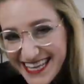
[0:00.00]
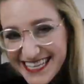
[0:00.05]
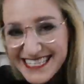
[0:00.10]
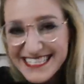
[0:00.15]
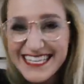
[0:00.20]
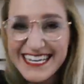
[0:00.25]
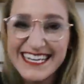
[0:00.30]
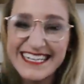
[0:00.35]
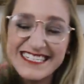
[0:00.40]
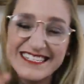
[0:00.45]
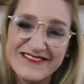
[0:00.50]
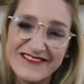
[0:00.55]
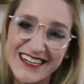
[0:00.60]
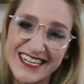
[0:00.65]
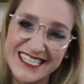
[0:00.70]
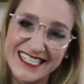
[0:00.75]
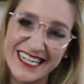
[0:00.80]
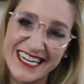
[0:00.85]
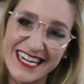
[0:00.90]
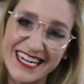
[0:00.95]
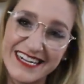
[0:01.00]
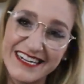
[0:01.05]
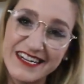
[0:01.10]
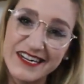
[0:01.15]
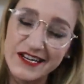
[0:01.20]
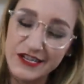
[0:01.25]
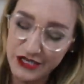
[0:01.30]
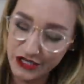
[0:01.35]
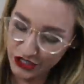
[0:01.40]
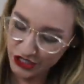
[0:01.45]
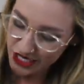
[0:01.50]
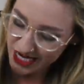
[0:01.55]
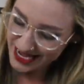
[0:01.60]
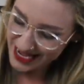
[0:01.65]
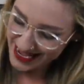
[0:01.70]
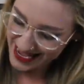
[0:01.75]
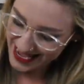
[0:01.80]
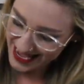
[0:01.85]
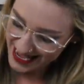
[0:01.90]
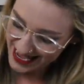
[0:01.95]
This is Trixie.
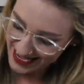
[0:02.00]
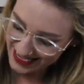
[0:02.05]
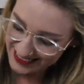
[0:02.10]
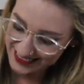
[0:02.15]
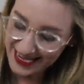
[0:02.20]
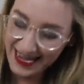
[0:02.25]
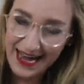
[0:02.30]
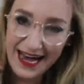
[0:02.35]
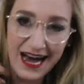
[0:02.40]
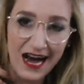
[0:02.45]
She is